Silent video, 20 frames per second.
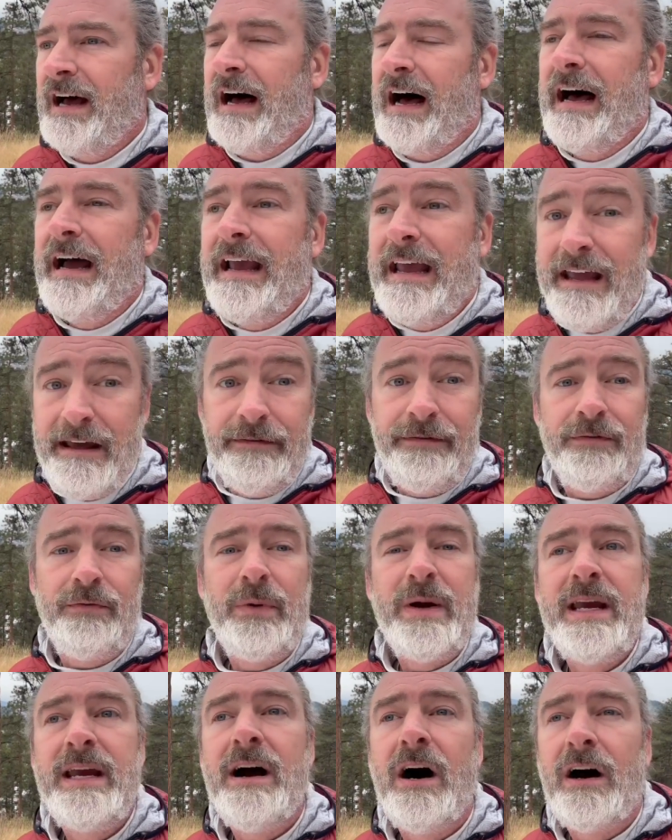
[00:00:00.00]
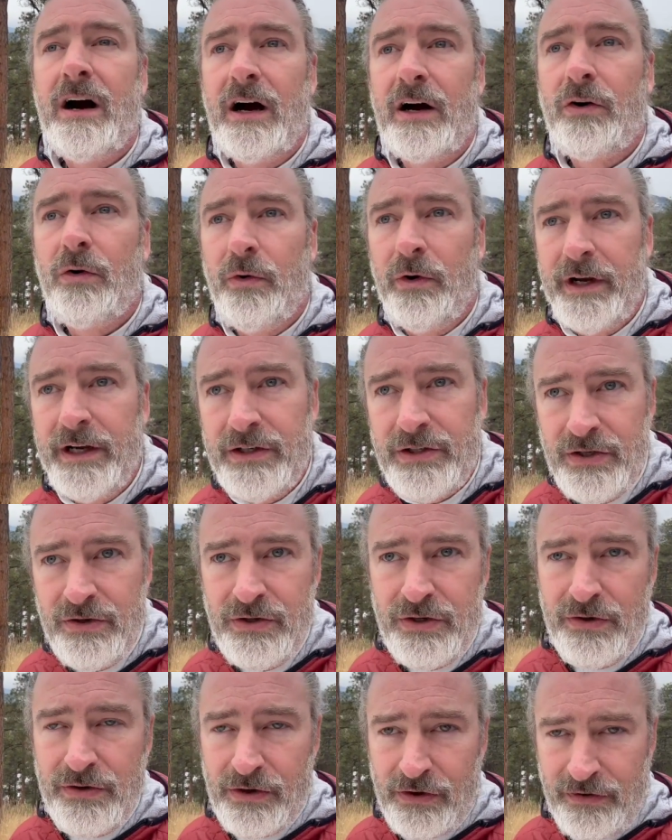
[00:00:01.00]
Uh, if we are going to
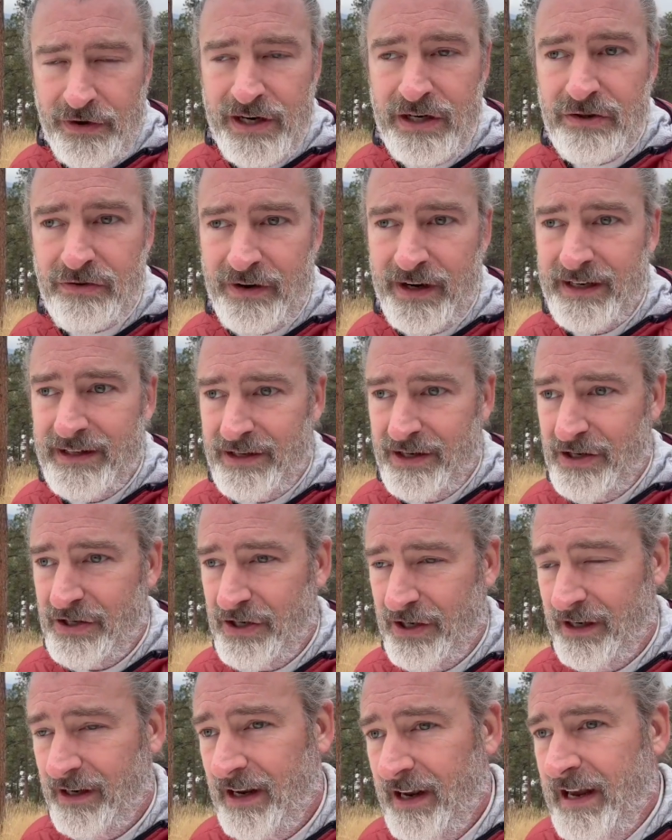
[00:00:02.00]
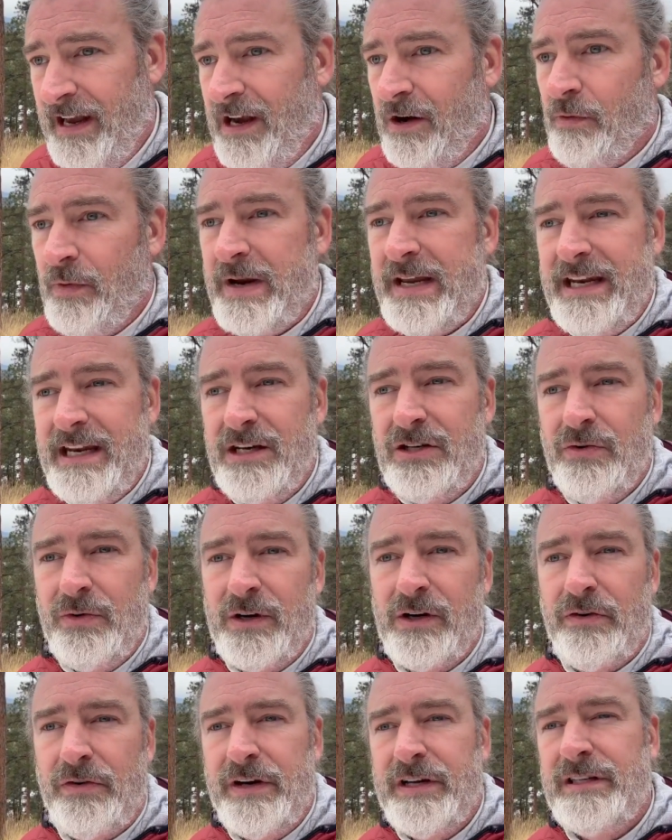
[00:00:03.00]
do the green transition, we need to
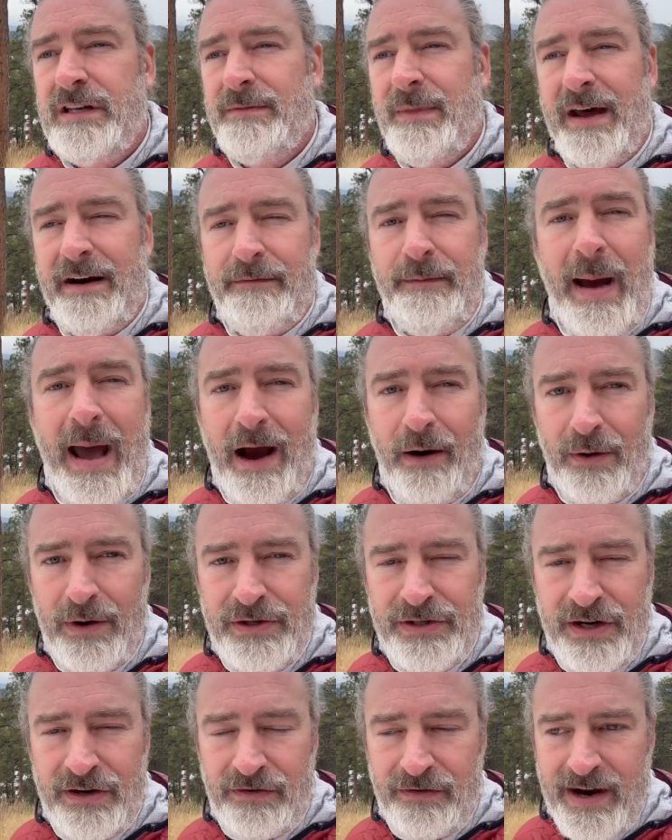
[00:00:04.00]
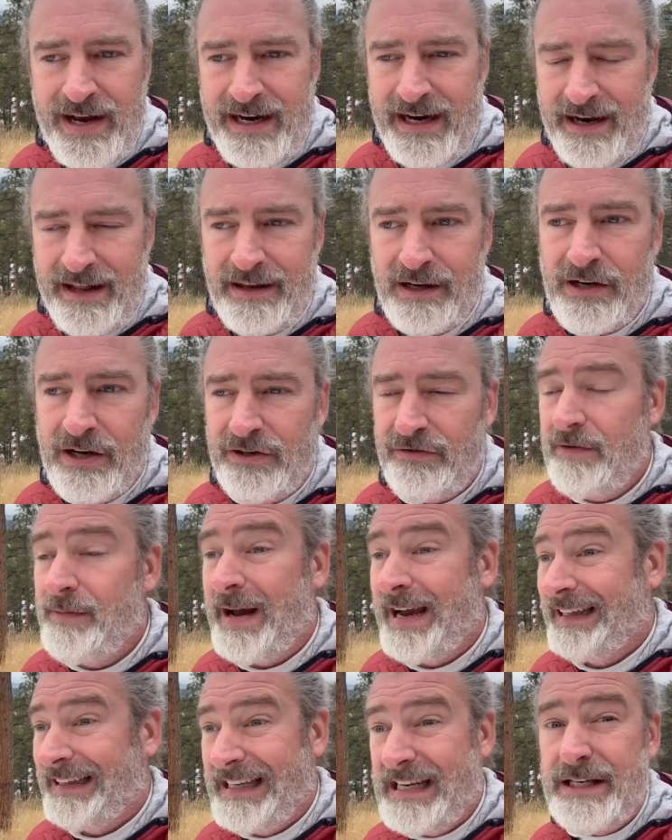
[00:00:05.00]
increase the amount of power generated in the country
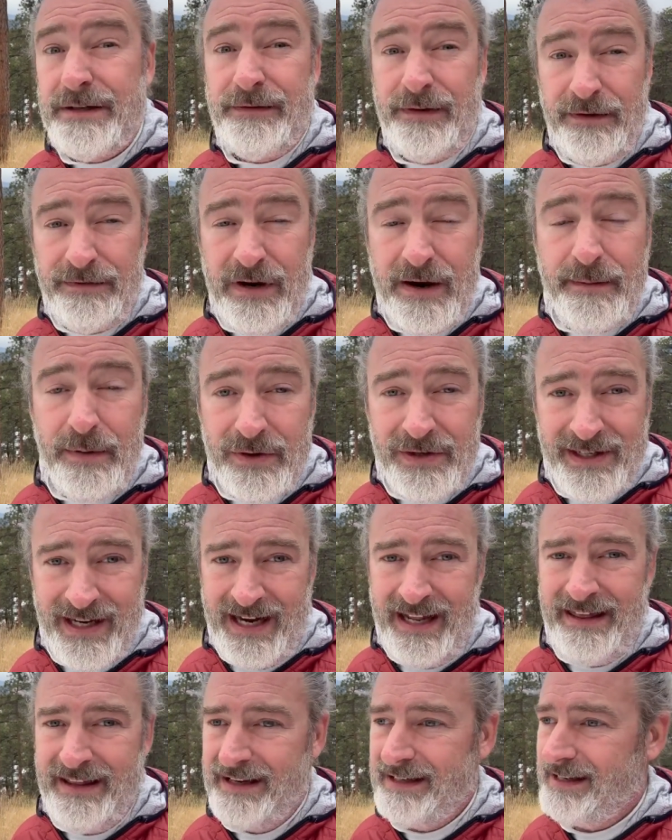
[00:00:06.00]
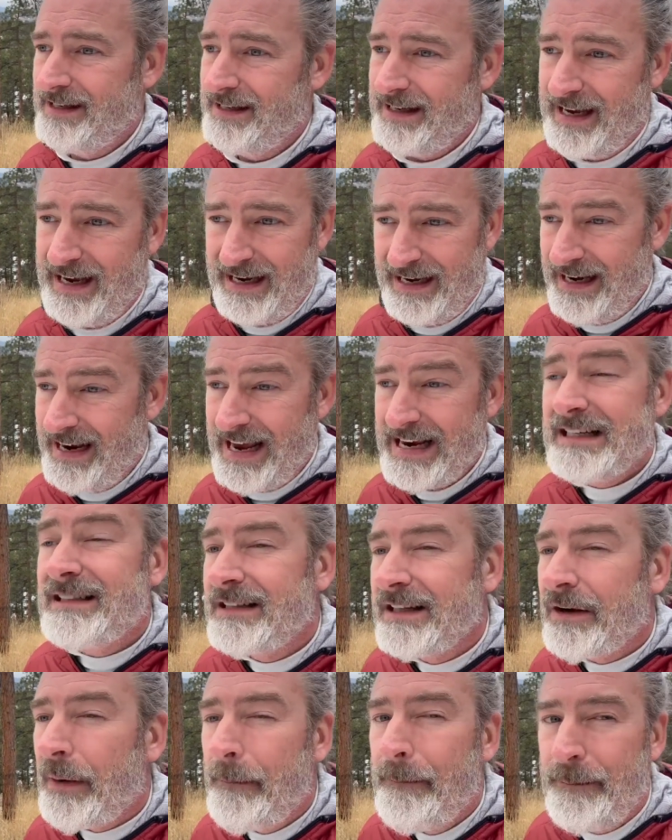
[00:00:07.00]
by at least 50%. This is a
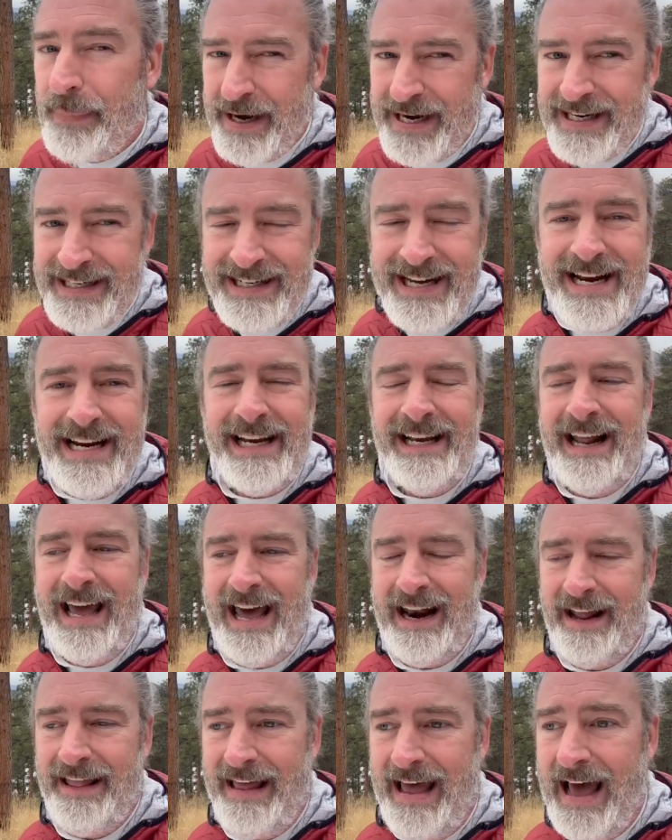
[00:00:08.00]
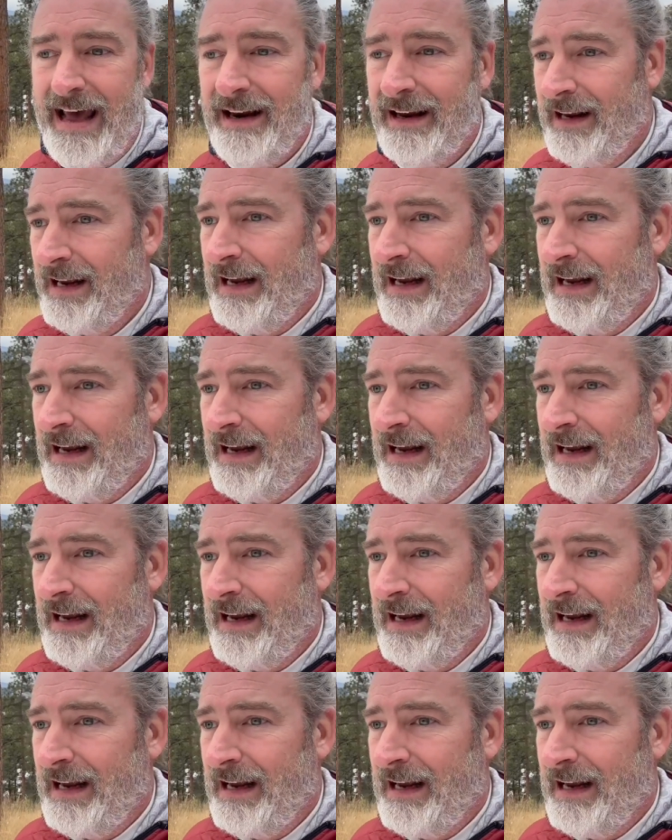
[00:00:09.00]
nice little bite taken out of that.